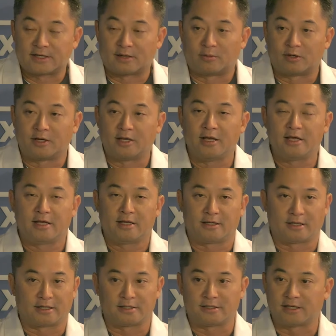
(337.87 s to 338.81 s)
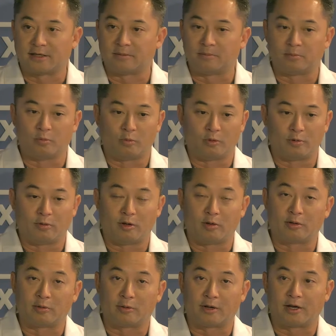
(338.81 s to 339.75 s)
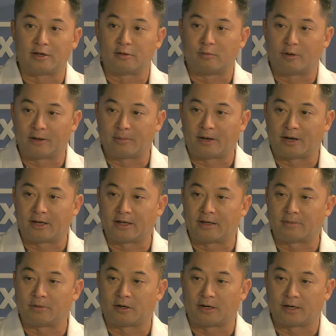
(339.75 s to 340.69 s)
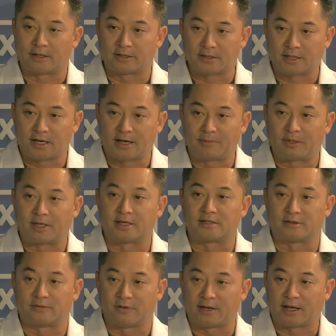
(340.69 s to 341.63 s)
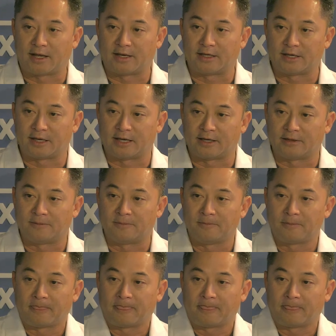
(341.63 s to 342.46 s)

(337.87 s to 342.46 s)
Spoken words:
Now like I said, we will only want to do one body part at a time because of the lidocaine